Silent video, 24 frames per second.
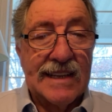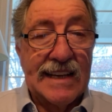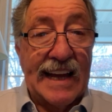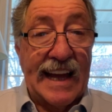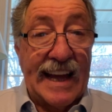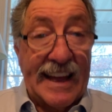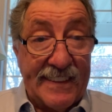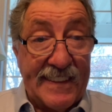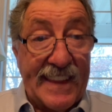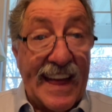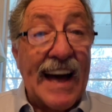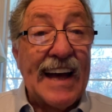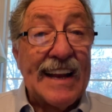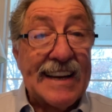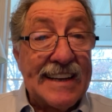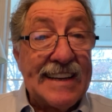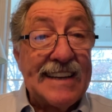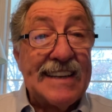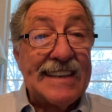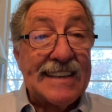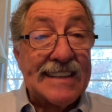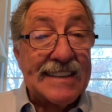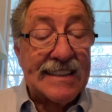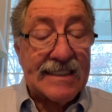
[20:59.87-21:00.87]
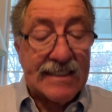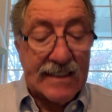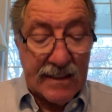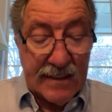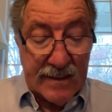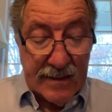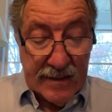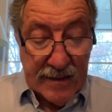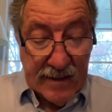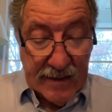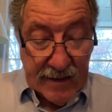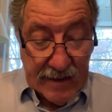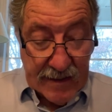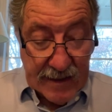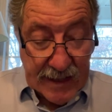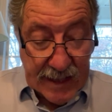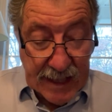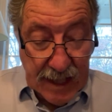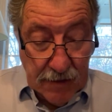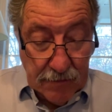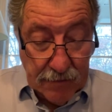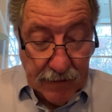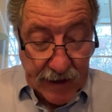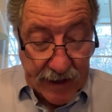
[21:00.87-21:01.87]
And that is
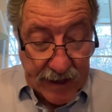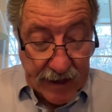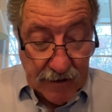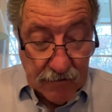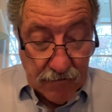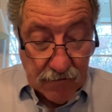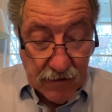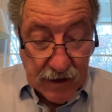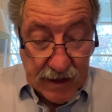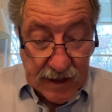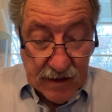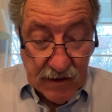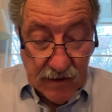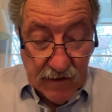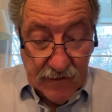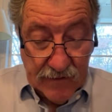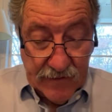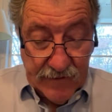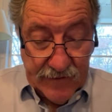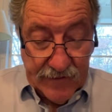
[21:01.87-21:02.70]
keeping it real.